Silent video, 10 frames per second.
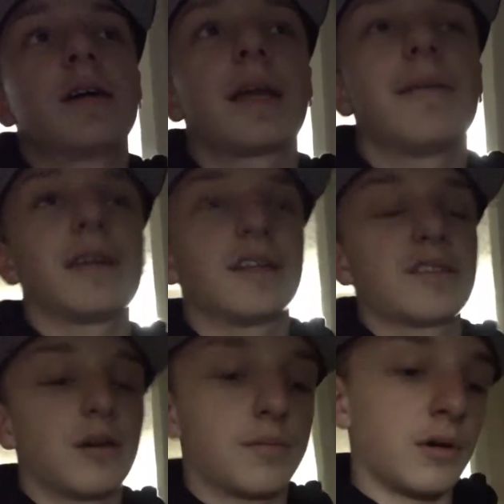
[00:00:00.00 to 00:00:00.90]
came to get his
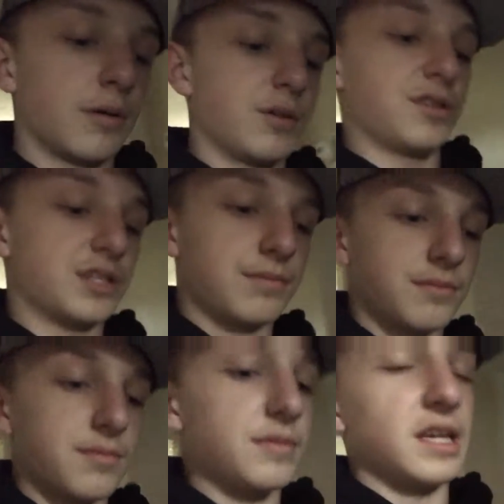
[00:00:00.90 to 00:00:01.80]
GoPro. We're just
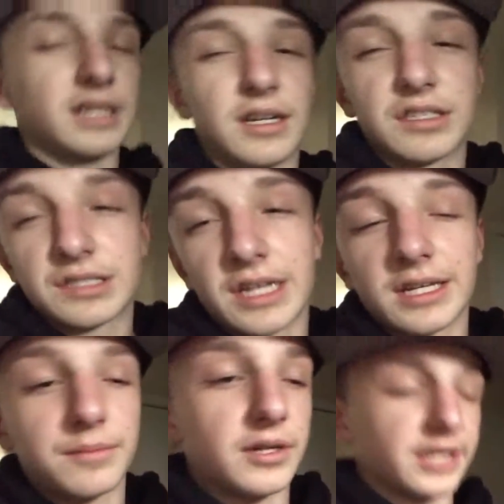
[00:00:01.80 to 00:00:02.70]
taking, you know, just
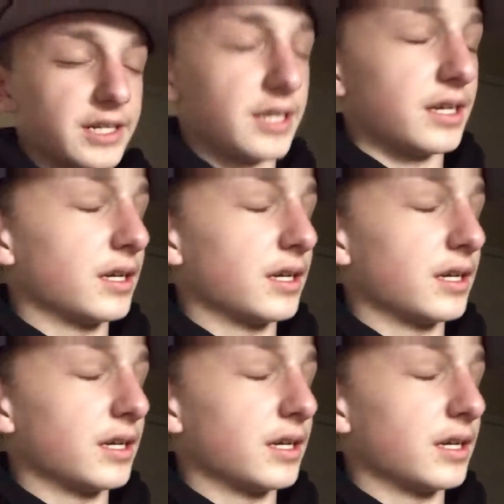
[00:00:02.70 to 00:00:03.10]
taking a break.